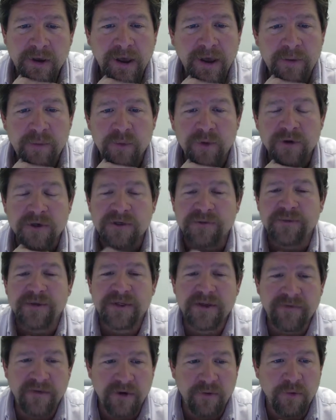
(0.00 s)
add more
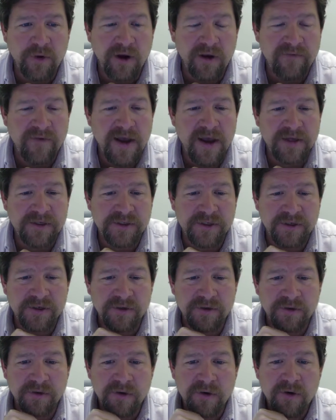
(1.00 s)
specific where I've asked you
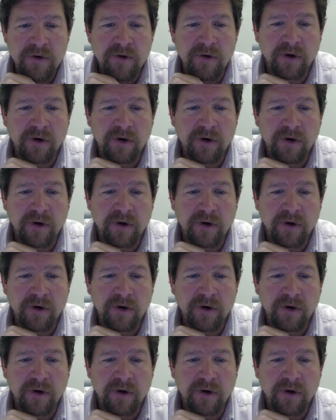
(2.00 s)
to,